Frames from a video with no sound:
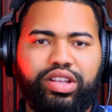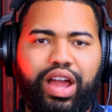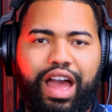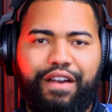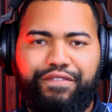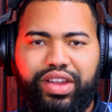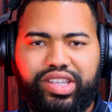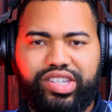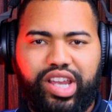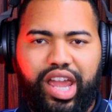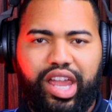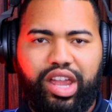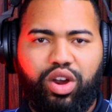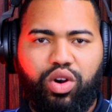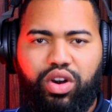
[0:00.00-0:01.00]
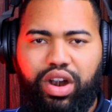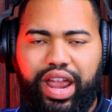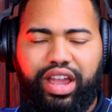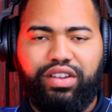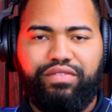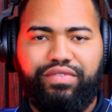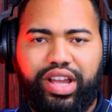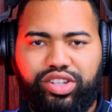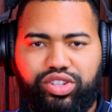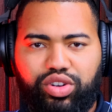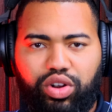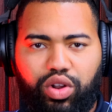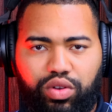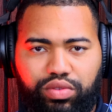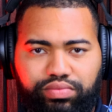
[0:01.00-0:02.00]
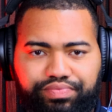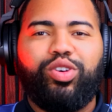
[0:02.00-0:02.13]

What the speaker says: FHA or a conventional loan.